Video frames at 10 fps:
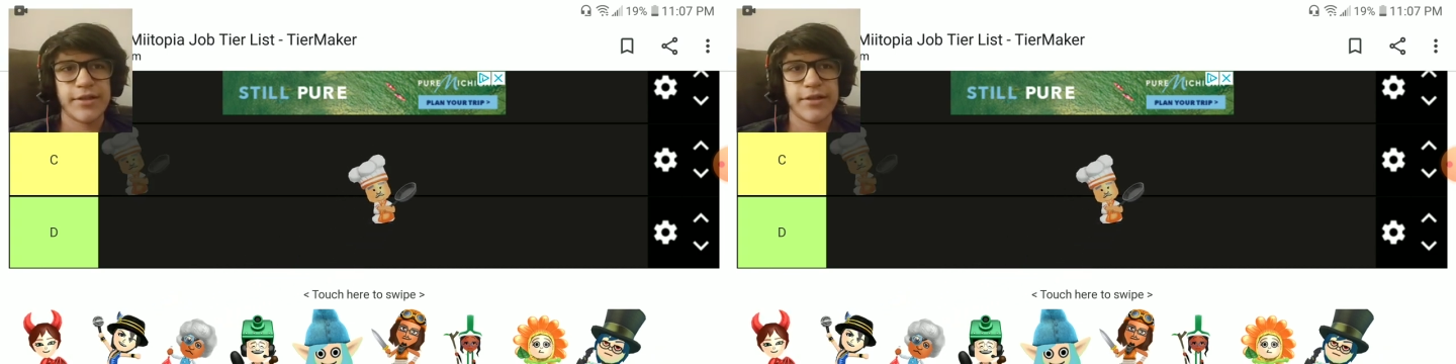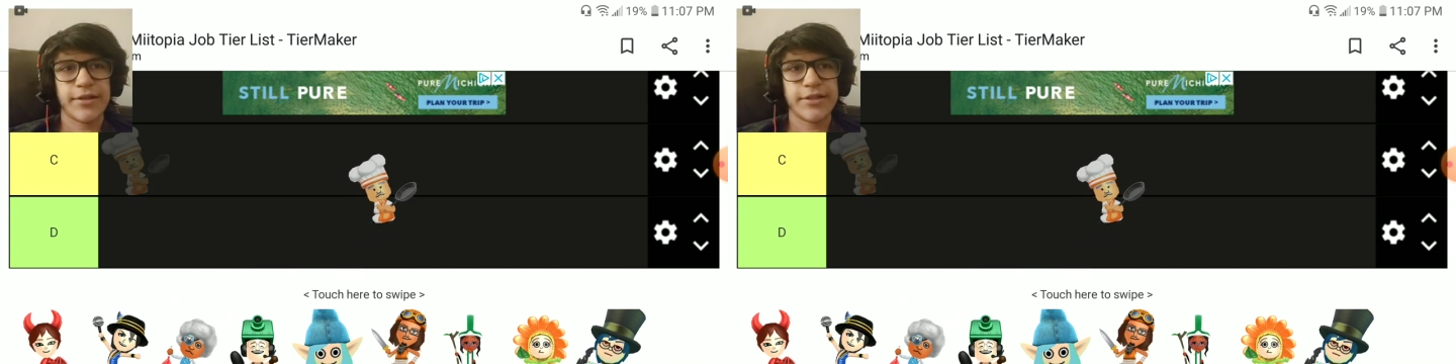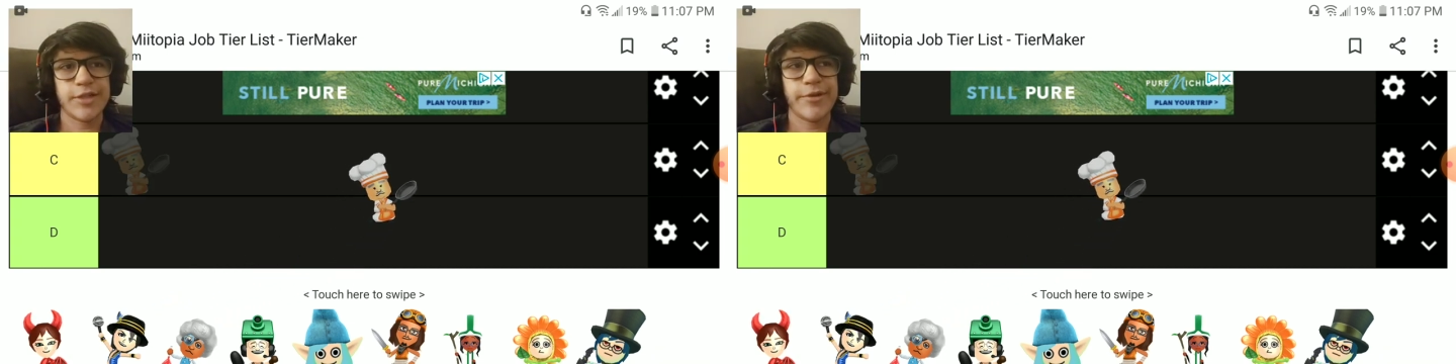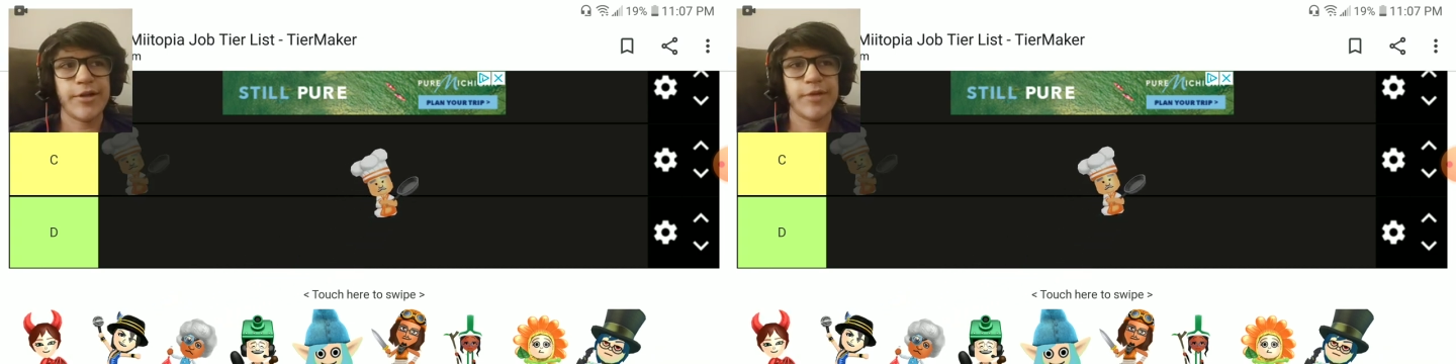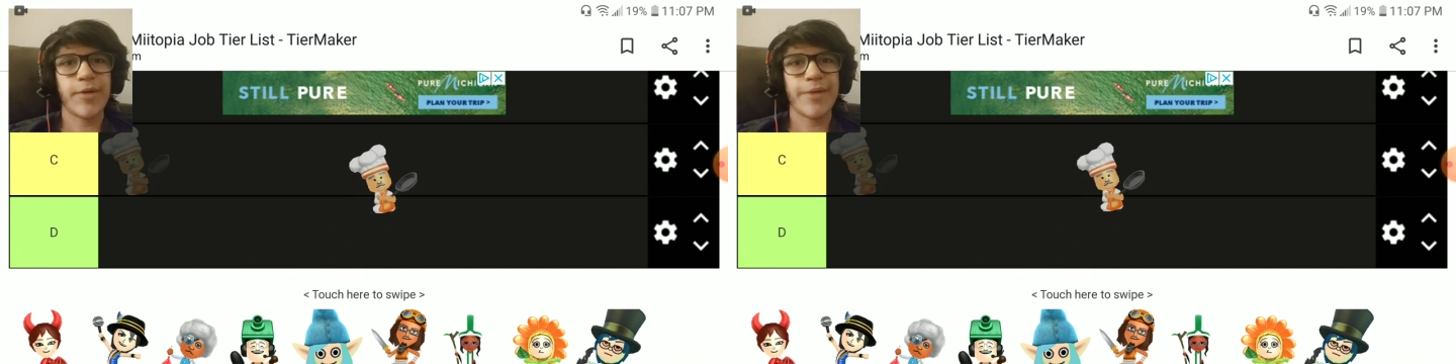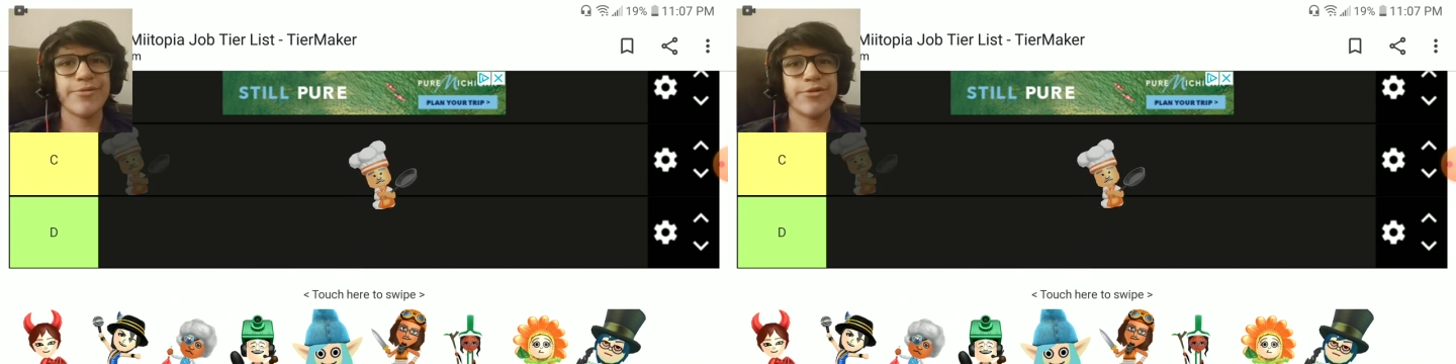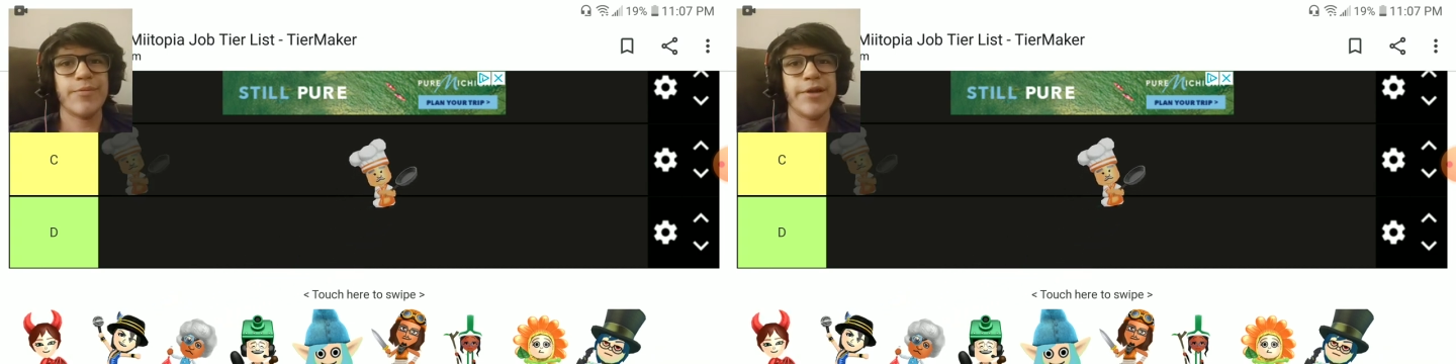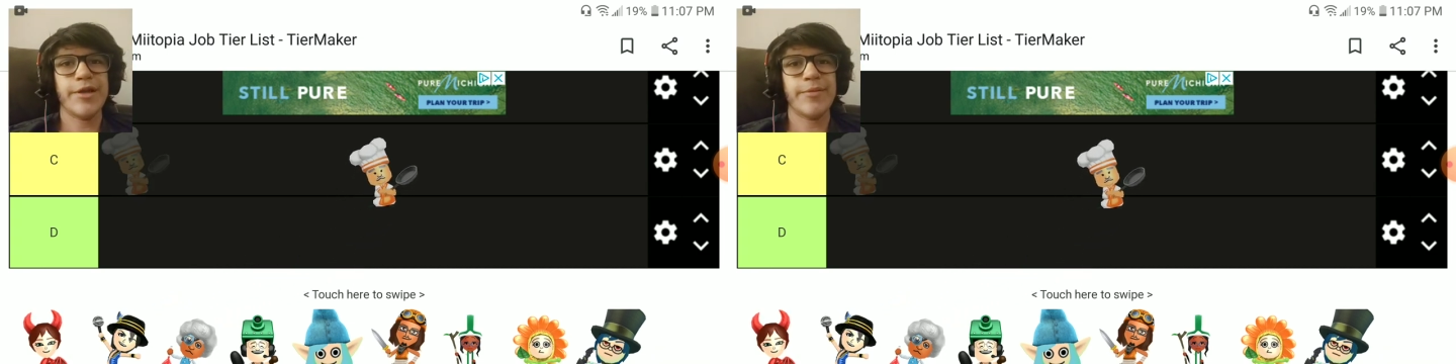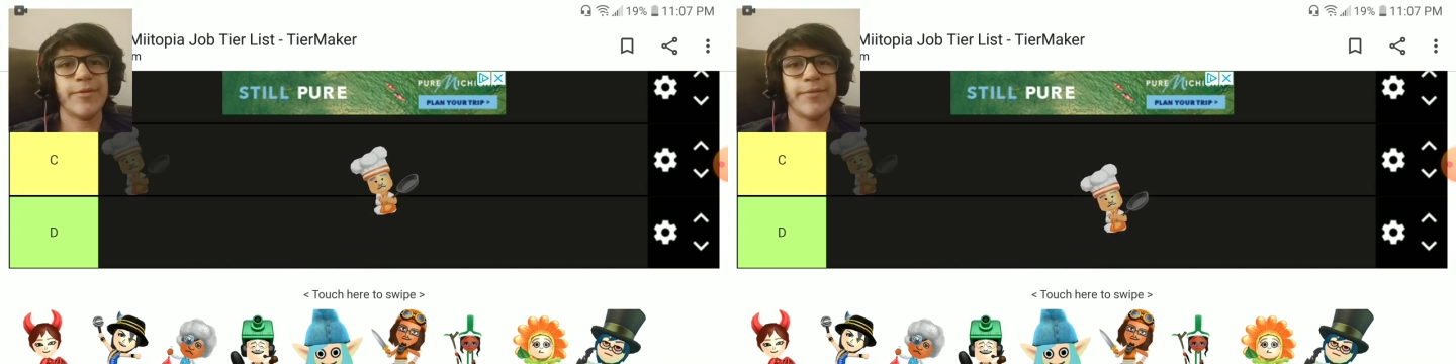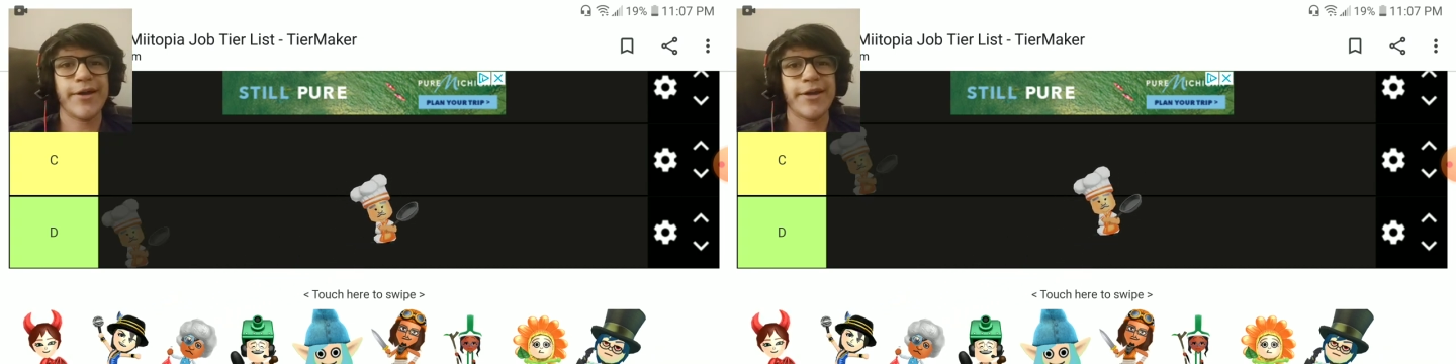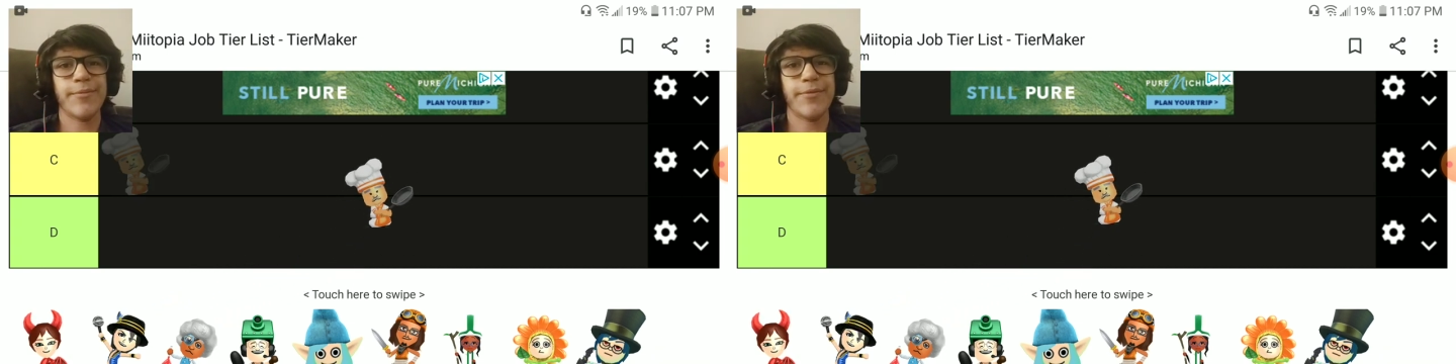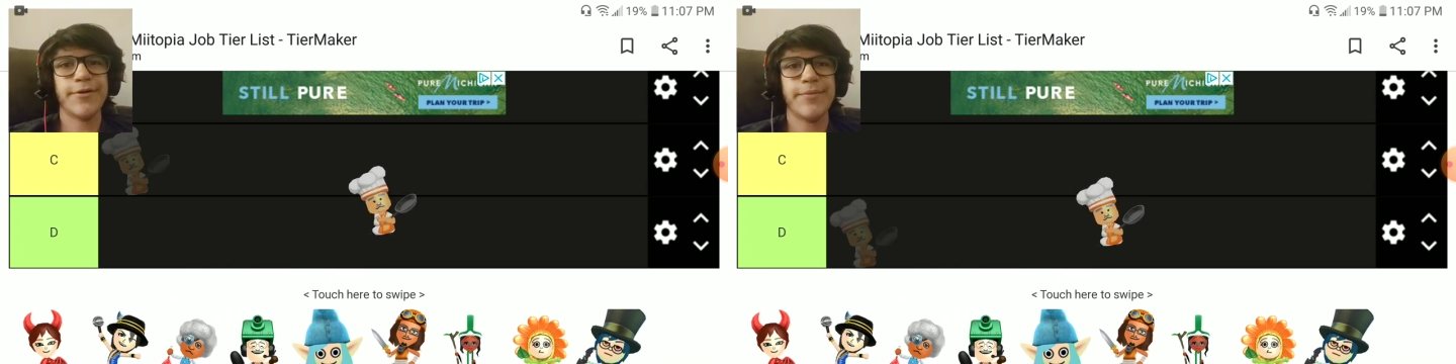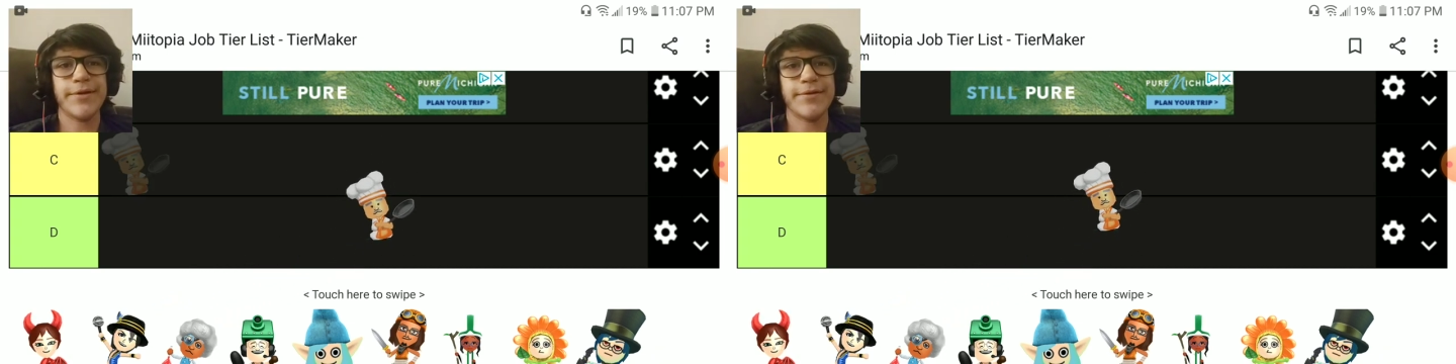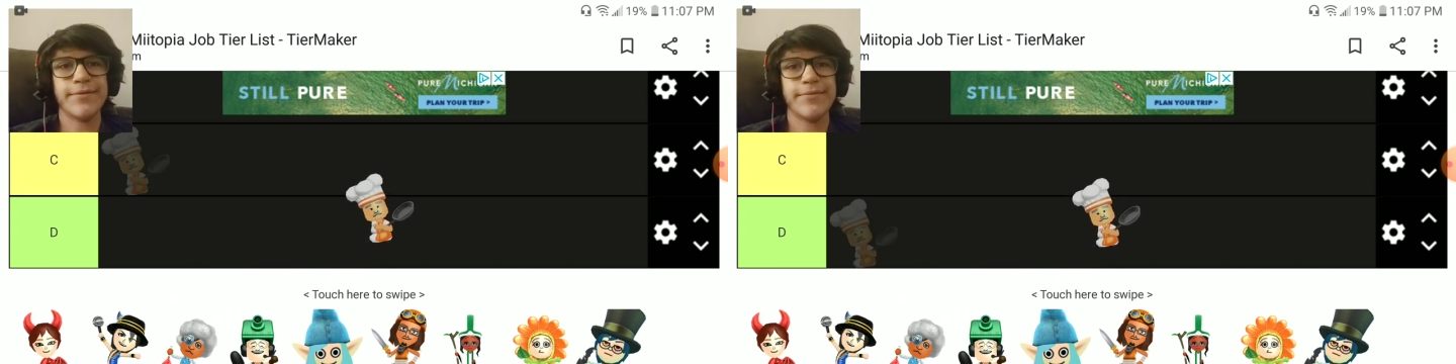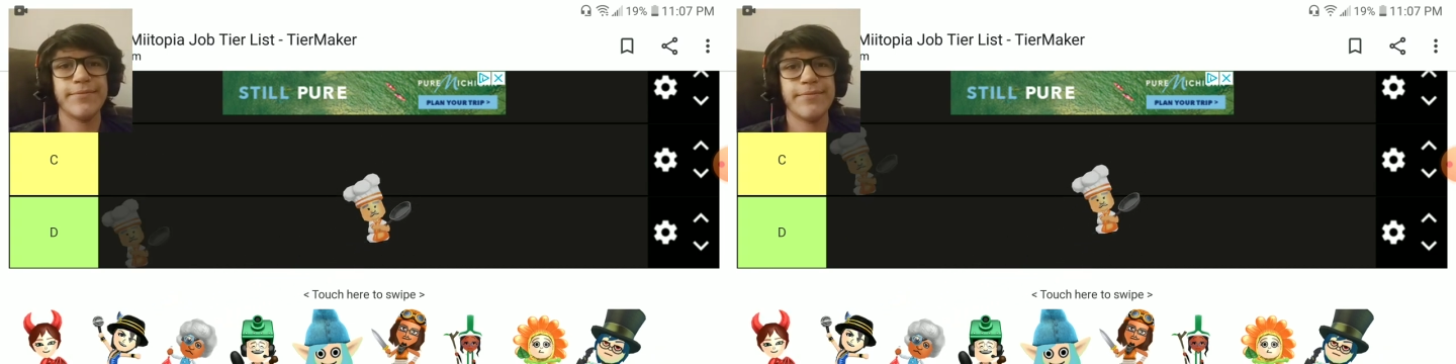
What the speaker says: That's gonna be an unpopular opinion, but I'm probably gonna put him in.